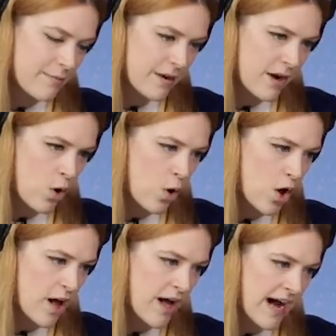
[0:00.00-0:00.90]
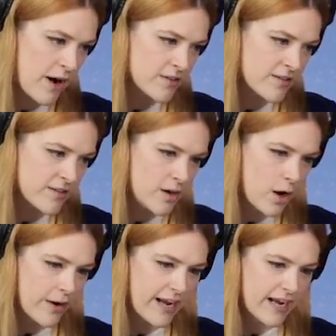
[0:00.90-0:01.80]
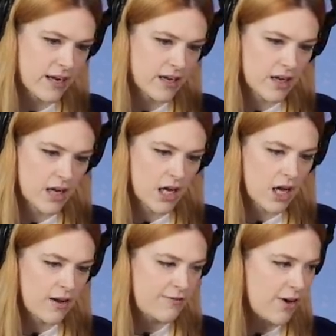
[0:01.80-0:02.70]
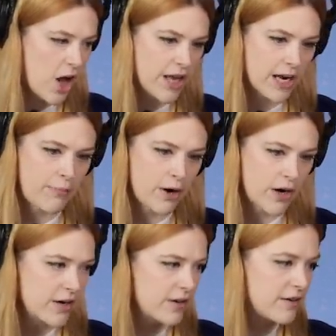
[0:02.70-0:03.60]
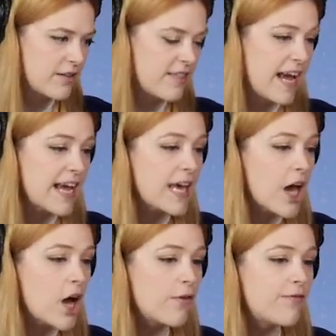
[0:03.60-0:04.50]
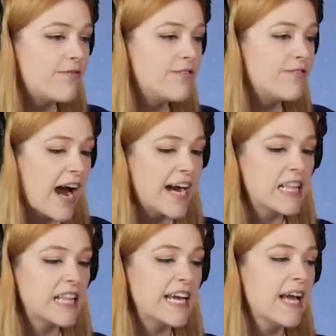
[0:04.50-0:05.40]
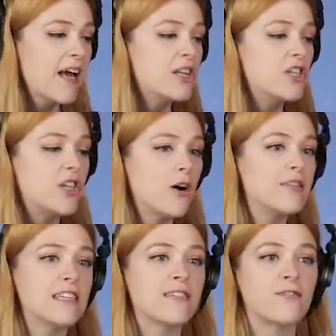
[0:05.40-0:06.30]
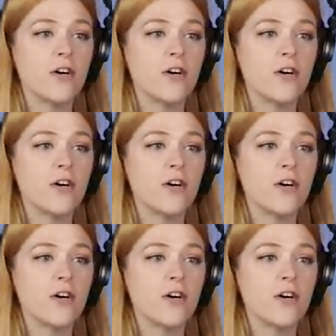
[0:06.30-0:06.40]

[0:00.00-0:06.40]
My whole house is going falling apart. Thank you. Finally, Josie's